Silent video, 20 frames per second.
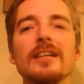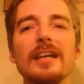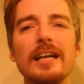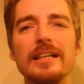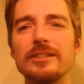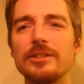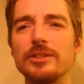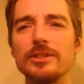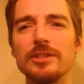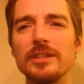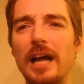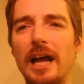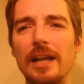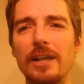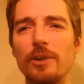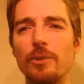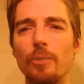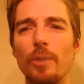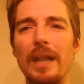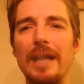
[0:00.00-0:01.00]
It's just
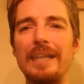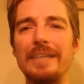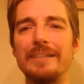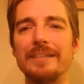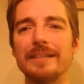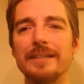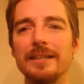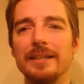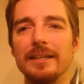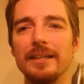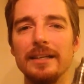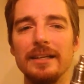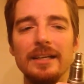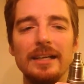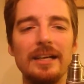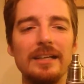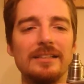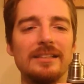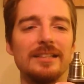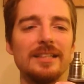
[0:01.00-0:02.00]
not great.
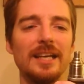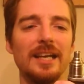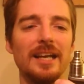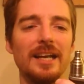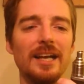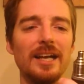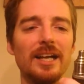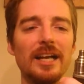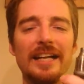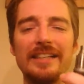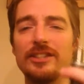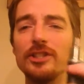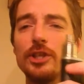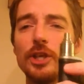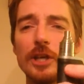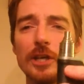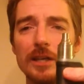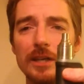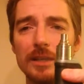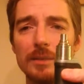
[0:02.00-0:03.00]
It's
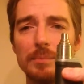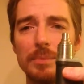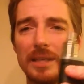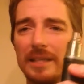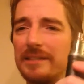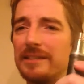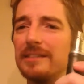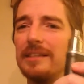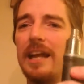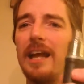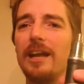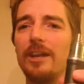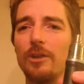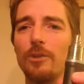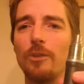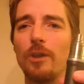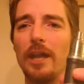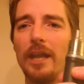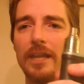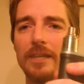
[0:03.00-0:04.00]
good, but it's not
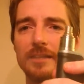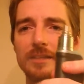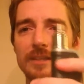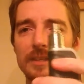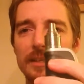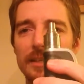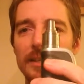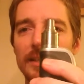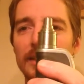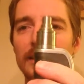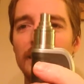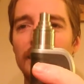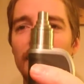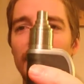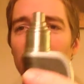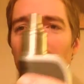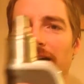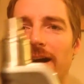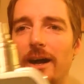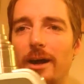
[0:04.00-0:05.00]
great.
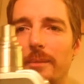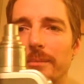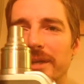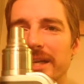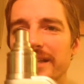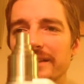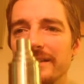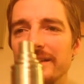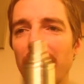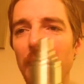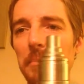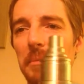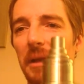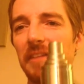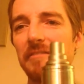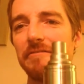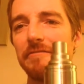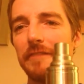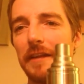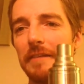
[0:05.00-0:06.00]
It's not my
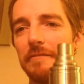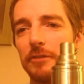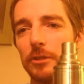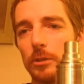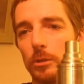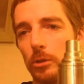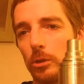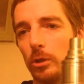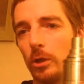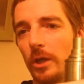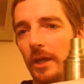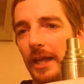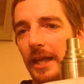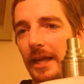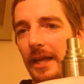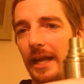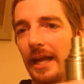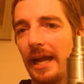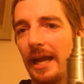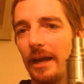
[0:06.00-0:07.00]
favorite
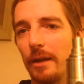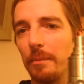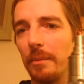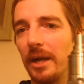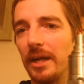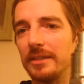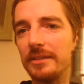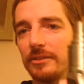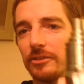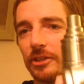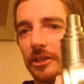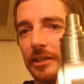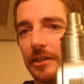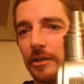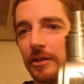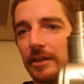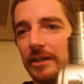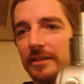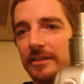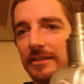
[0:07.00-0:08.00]
looking atomizer
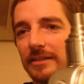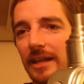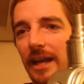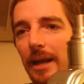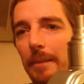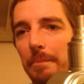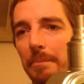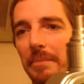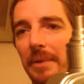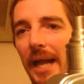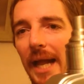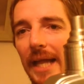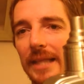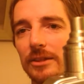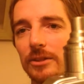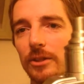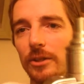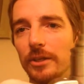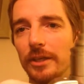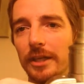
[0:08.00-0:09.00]
either. It's not
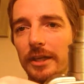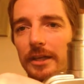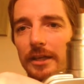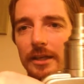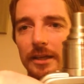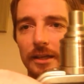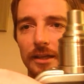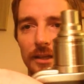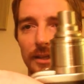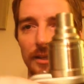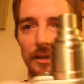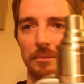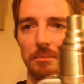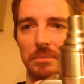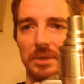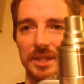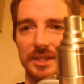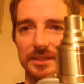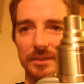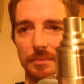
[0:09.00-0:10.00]
bad looking,
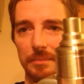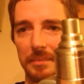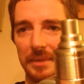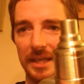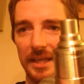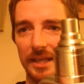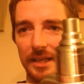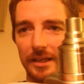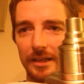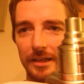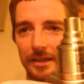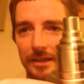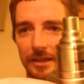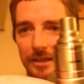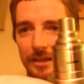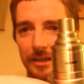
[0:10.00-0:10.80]
but to me,